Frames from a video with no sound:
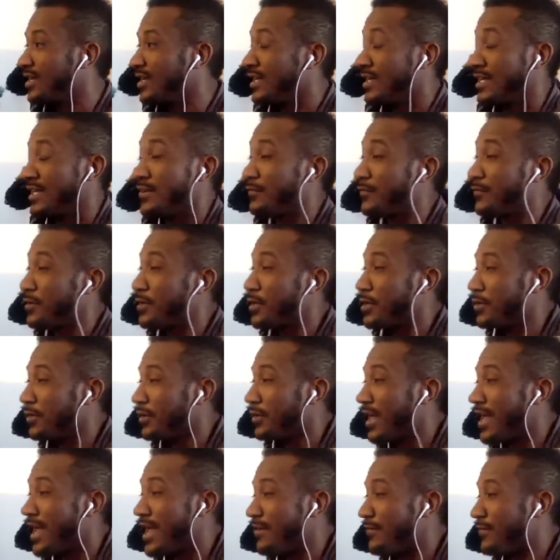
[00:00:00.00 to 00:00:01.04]
If you don't
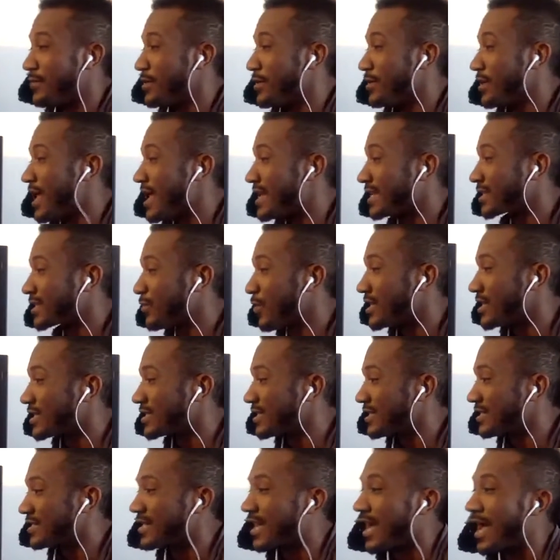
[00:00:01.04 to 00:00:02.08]
ask
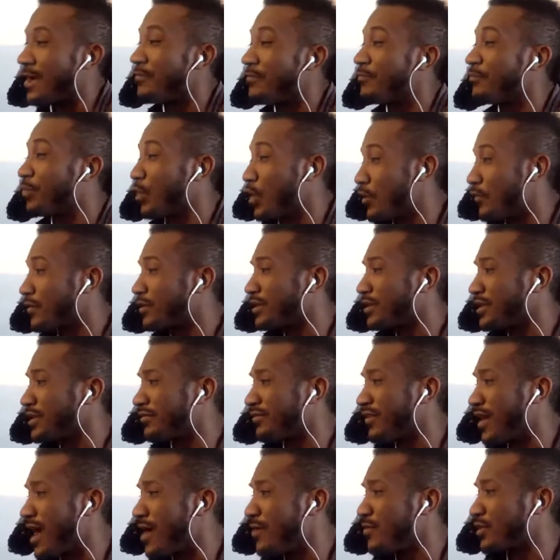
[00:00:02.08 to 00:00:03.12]
questions, I'm perfectly
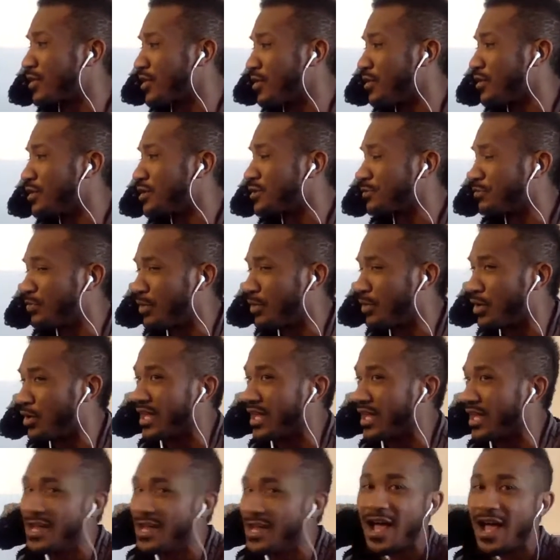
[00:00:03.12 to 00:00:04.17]
fine with going to
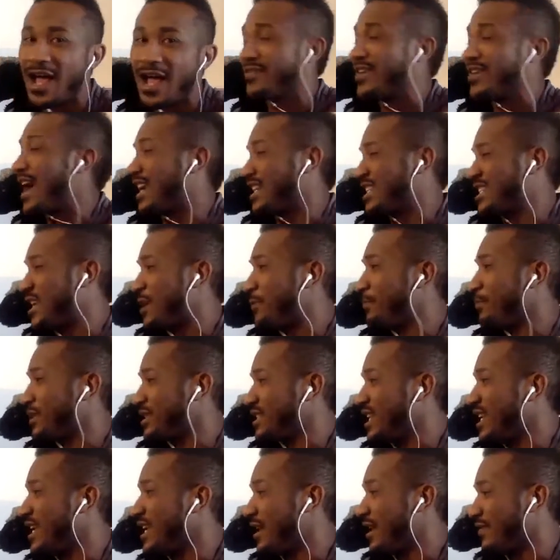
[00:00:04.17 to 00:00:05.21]
Chipotle. I've got
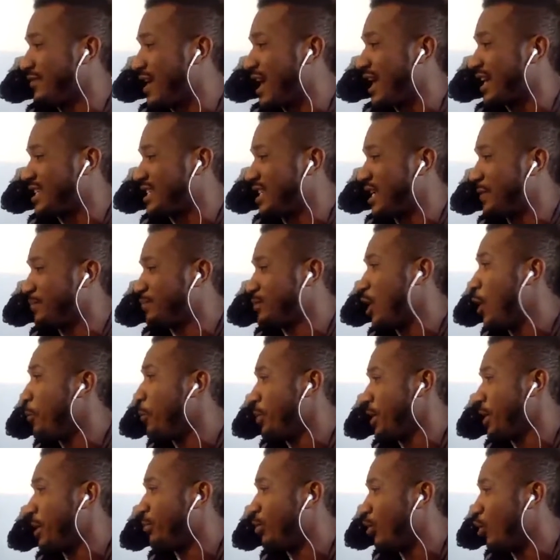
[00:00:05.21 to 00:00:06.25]

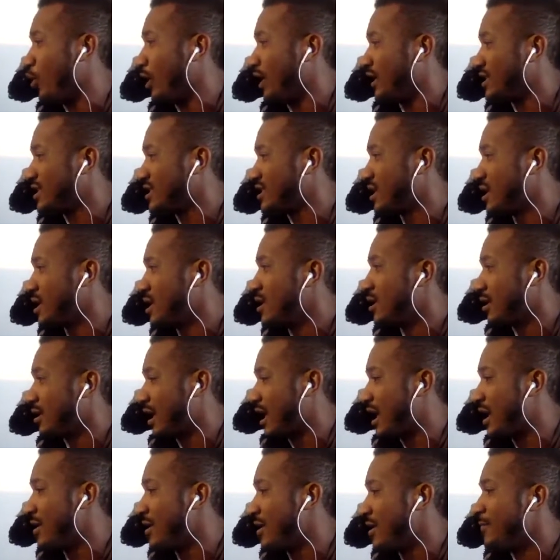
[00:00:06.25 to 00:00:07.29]
Chiptopia points,
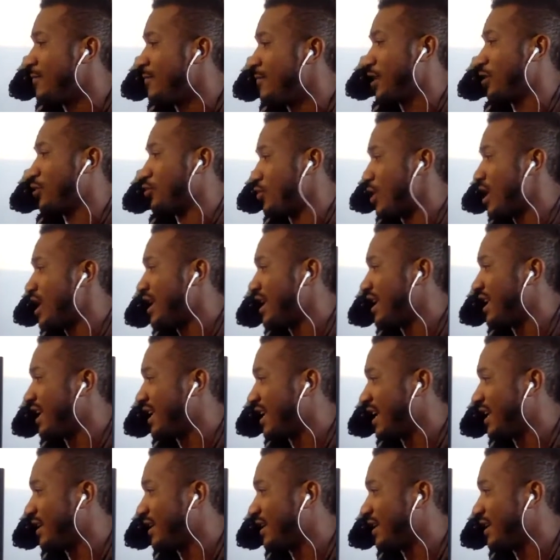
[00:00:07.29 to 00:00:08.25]
okay, that are ready to get